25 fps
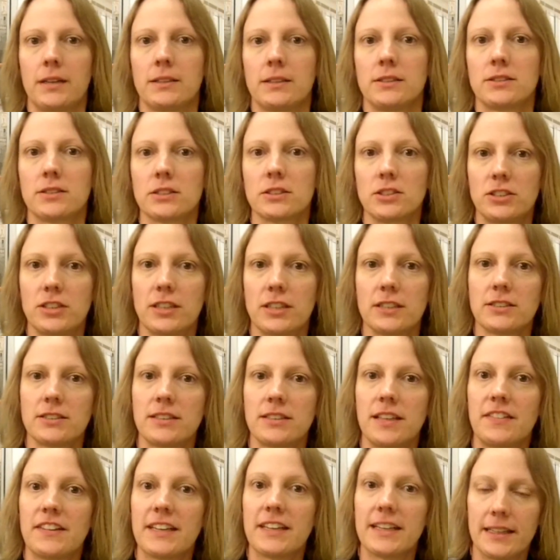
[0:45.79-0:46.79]

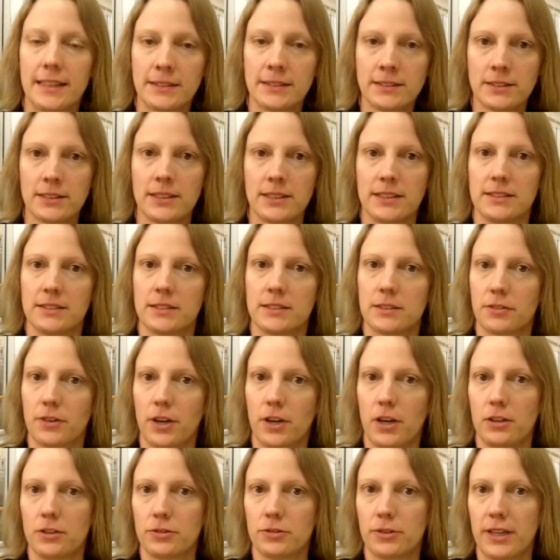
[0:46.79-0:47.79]
suggest that the incidence of
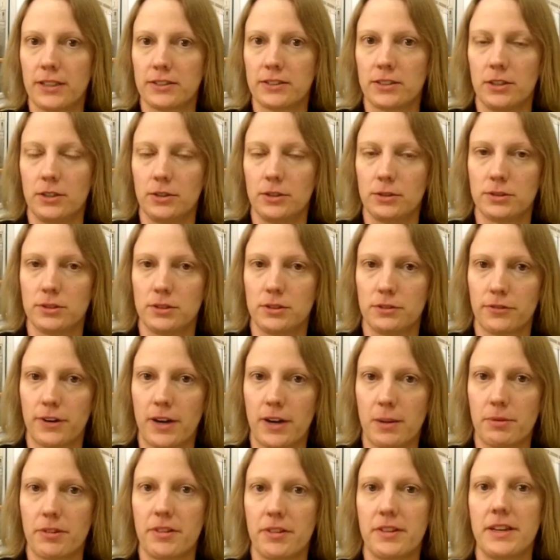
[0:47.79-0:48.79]
contrast-induced
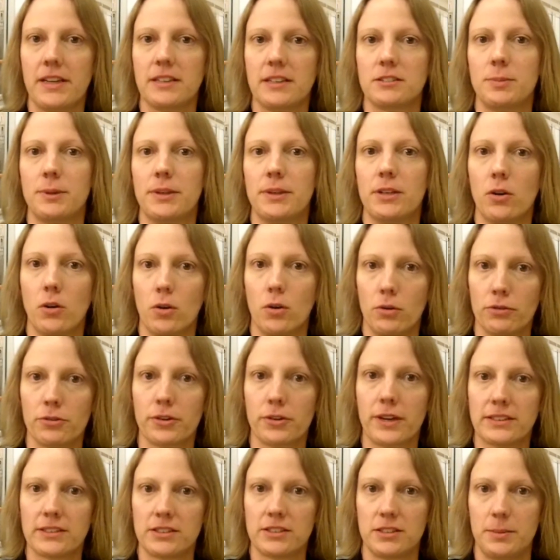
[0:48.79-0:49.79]
nephropathy has been
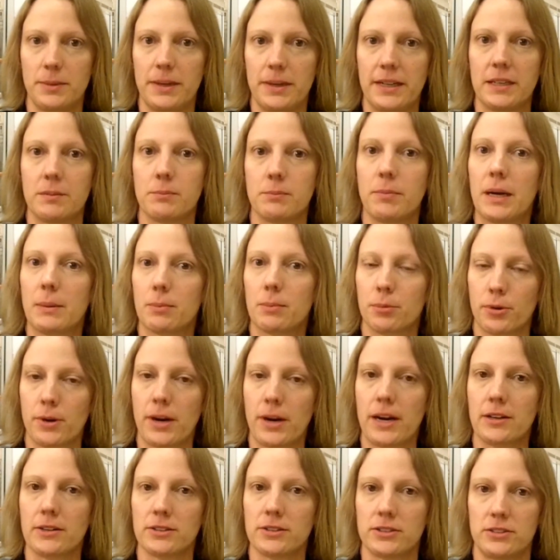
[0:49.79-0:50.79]
overestimated by
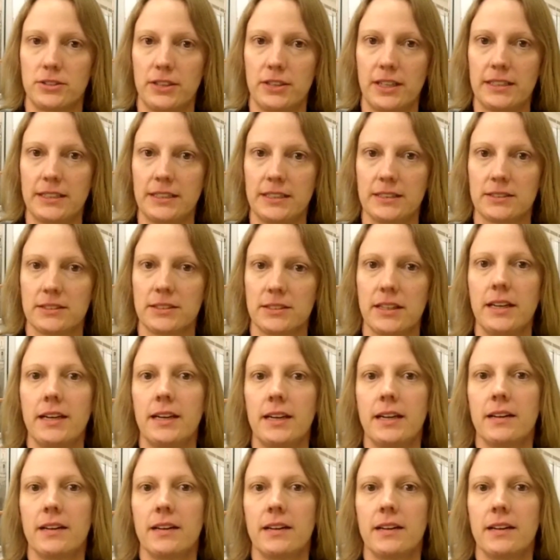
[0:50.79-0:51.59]
prior studies